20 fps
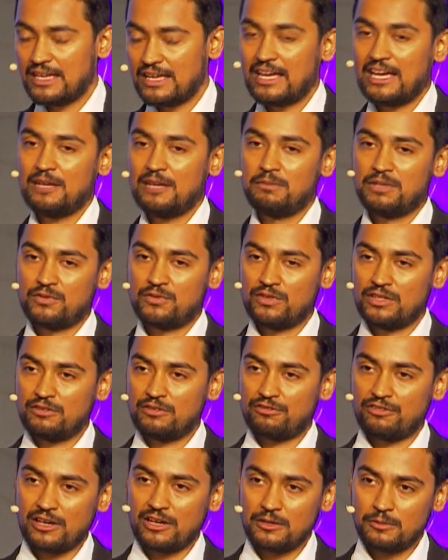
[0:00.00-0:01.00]
and between the
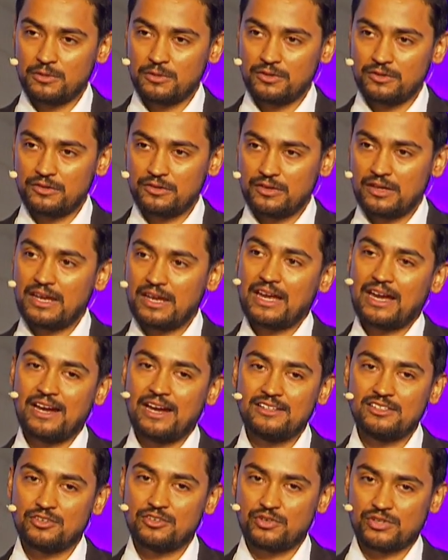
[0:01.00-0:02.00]
fiber
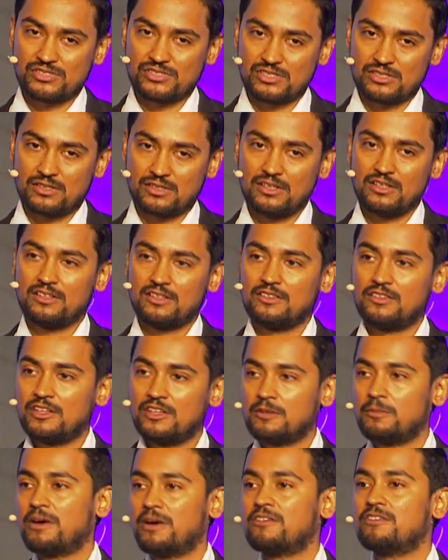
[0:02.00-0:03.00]
and the resin,
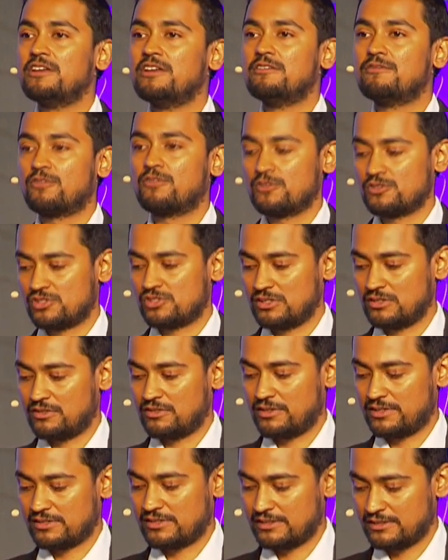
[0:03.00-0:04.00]
thereby reinforcing the
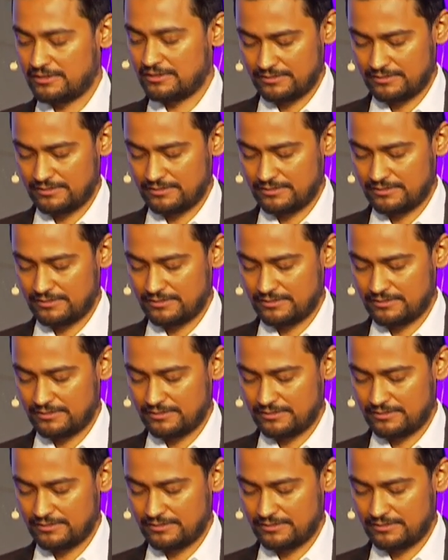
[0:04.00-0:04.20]
resin.